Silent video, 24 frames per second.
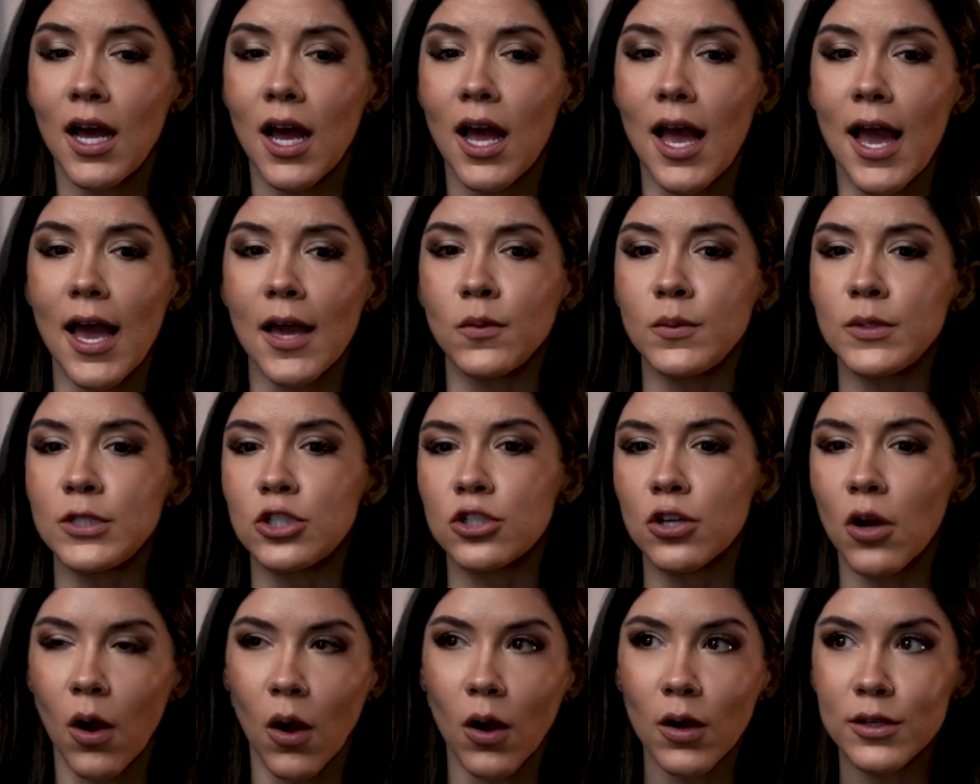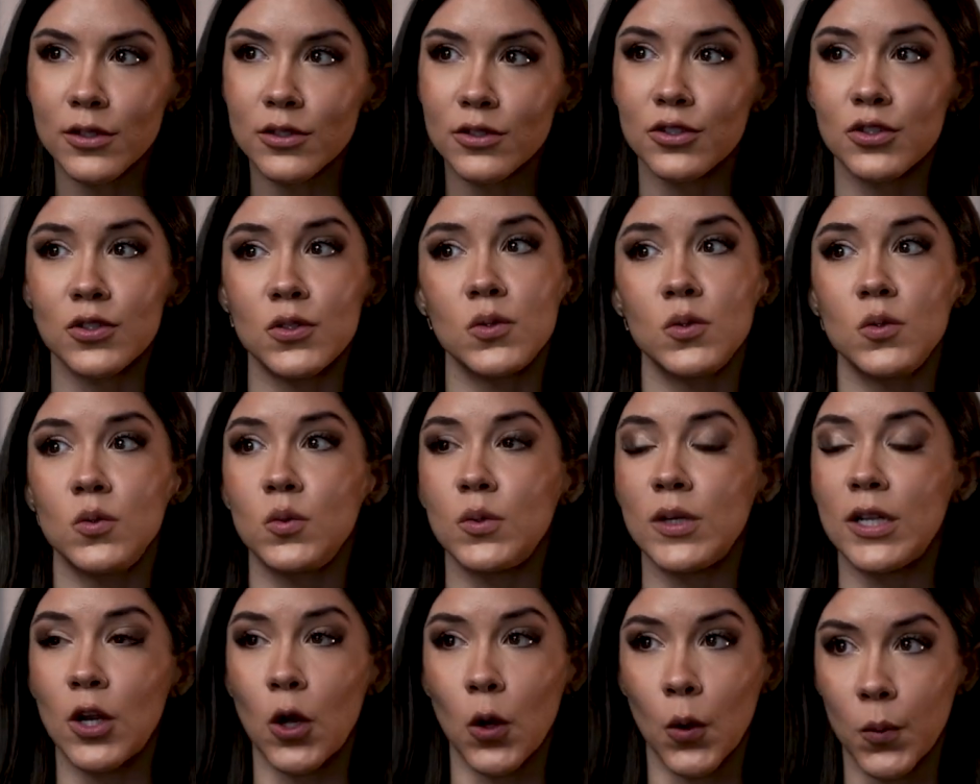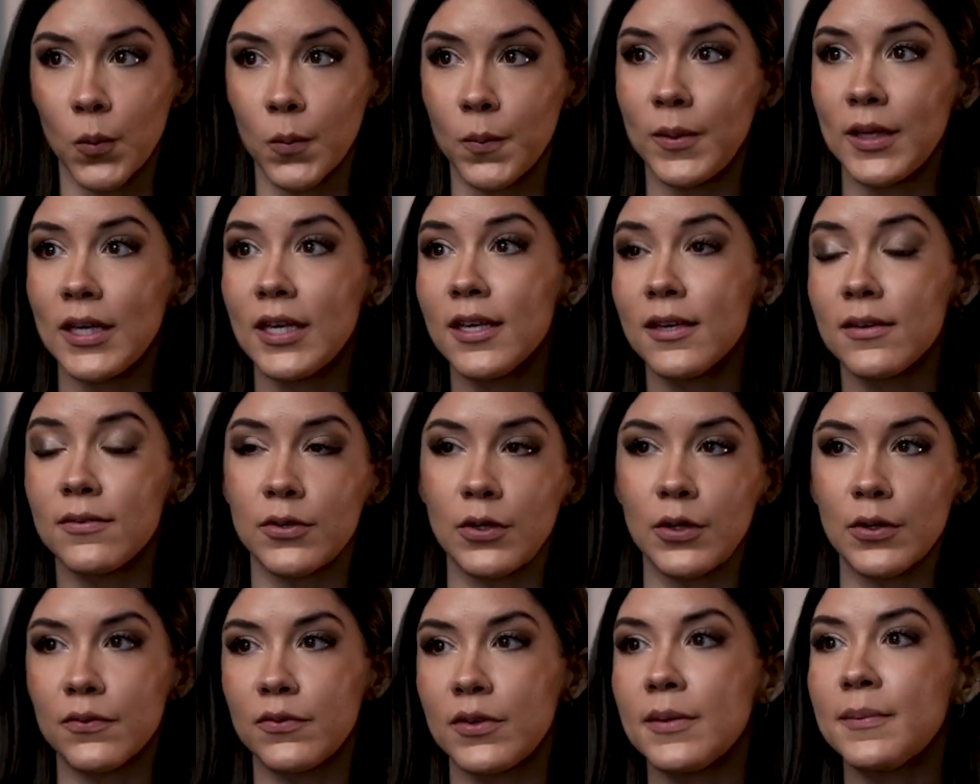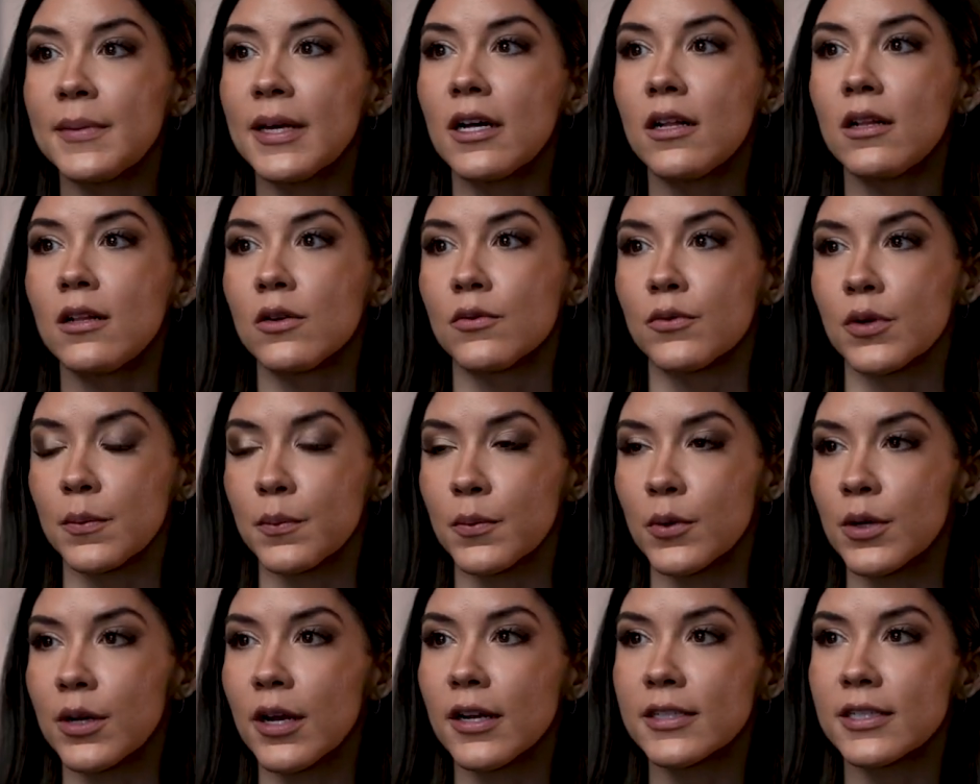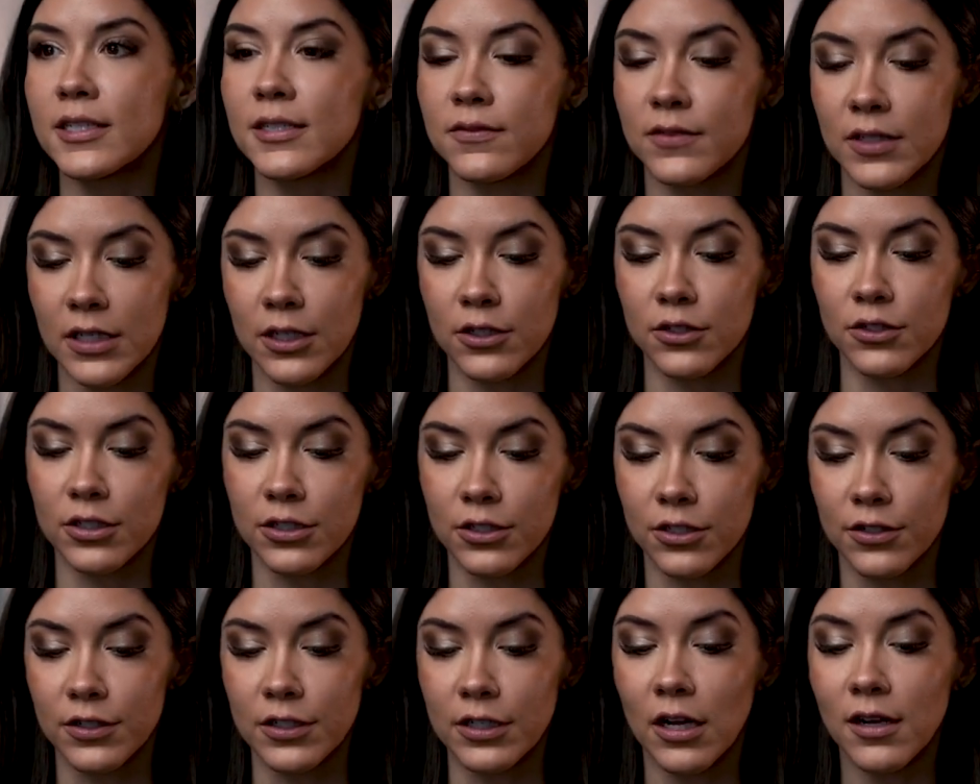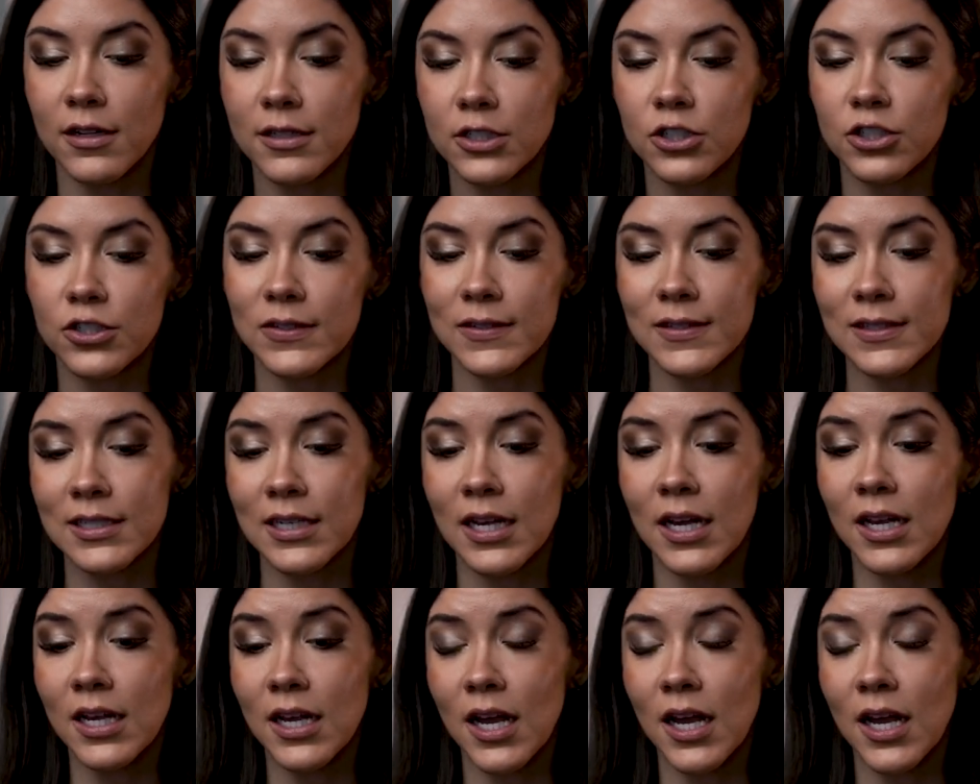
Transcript: I would talk to an OB if you're a female, a reproductive endocrinologist,